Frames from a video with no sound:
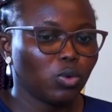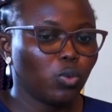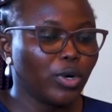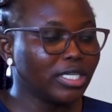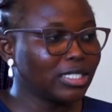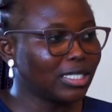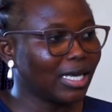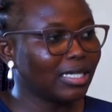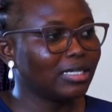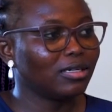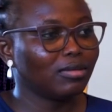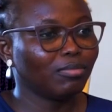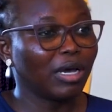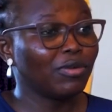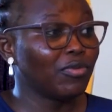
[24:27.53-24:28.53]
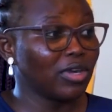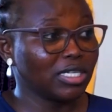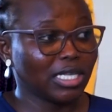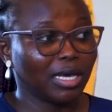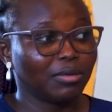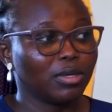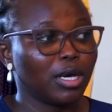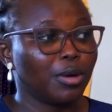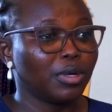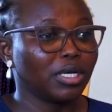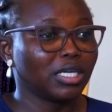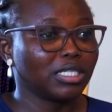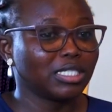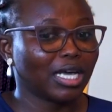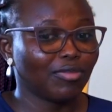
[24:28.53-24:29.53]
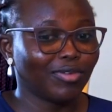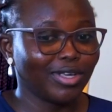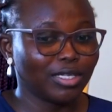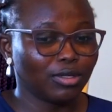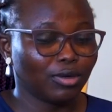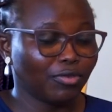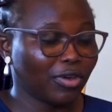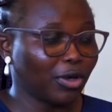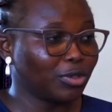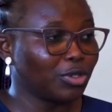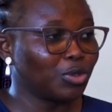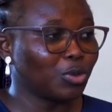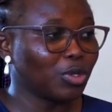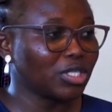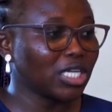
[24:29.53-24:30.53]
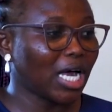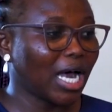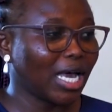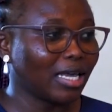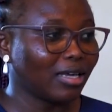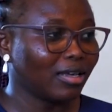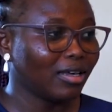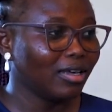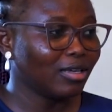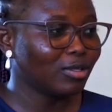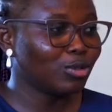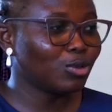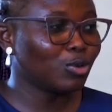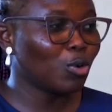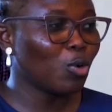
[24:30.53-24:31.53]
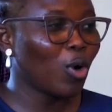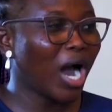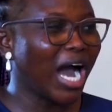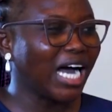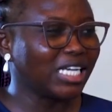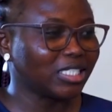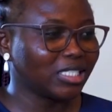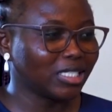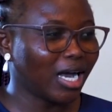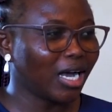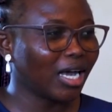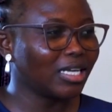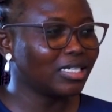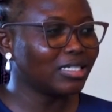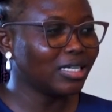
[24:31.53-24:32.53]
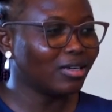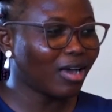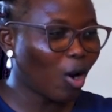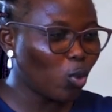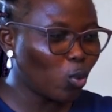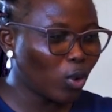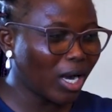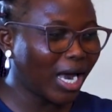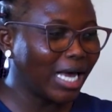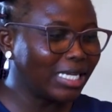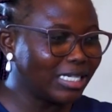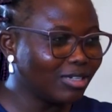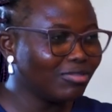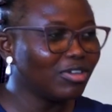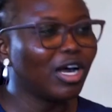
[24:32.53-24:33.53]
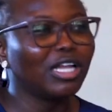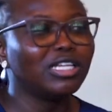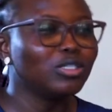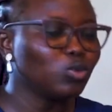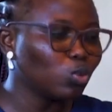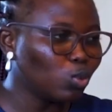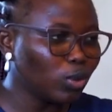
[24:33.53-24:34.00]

My first time hearing it, I felt it was high. So harsh. How can you say an individual is